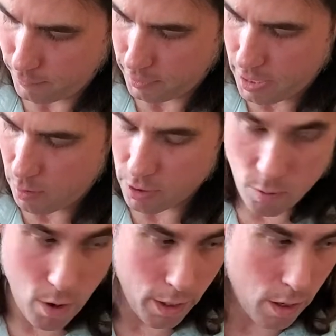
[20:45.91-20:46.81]
Now it
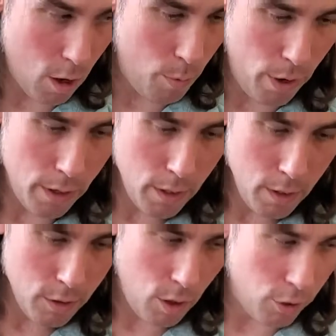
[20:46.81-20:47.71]
doesn't want to go, but
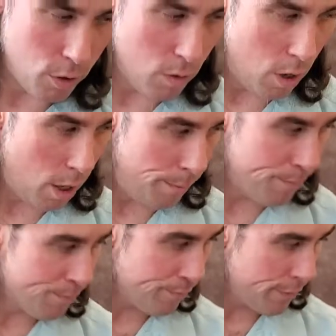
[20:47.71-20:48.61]
so I'll do
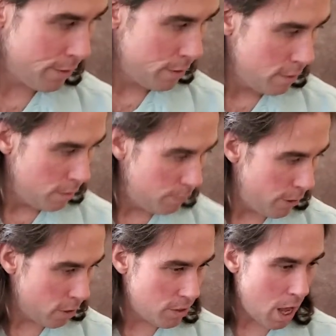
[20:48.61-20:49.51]

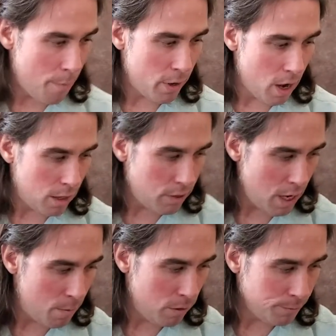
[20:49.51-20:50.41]
finger tapping on the
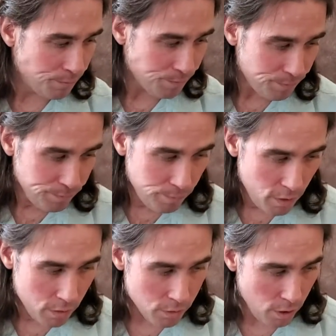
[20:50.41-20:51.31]
table.
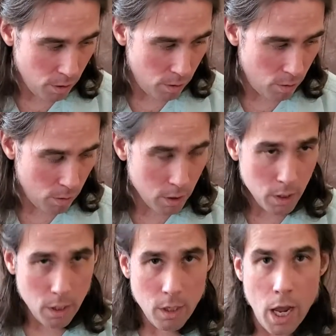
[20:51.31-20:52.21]
So,
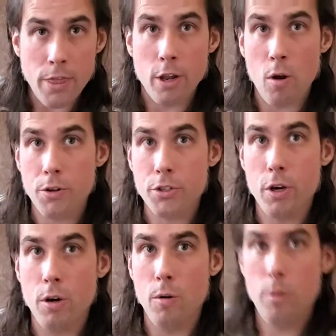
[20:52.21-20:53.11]
and then
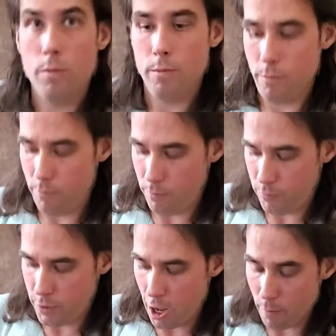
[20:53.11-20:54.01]
also
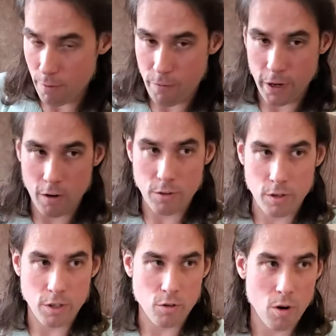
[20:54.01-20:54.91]
to help my fingers,
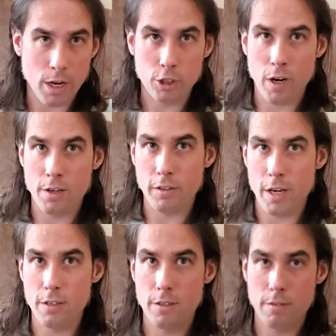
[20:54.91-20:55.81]
because this all kind of
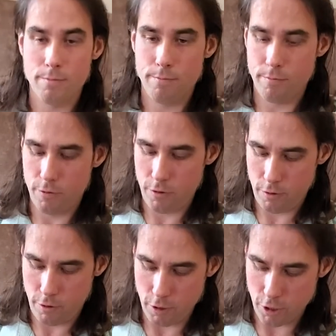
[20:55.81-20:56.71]
translates
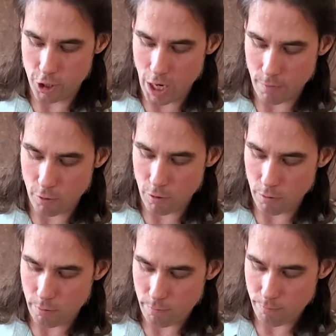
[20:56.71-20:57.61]
just to
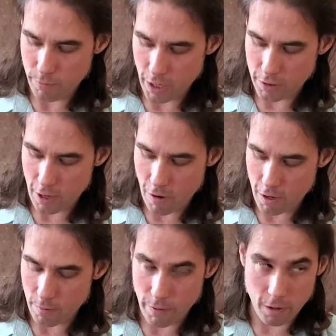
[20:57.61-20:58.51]
general dexterity
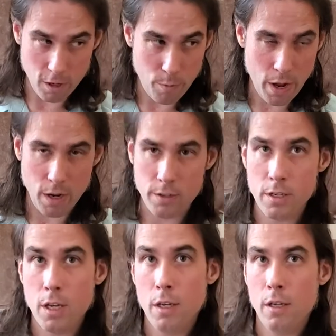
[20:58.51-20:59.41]
and finger independence.
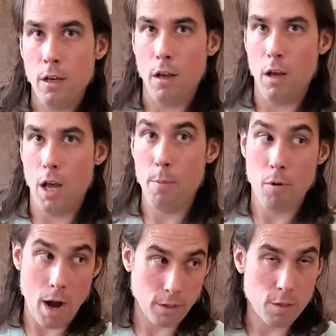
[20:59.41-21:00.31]
I
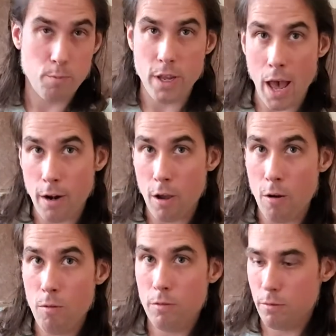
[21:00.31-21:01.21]
practice
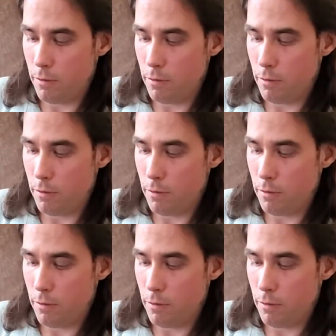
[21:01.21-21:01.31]
piano.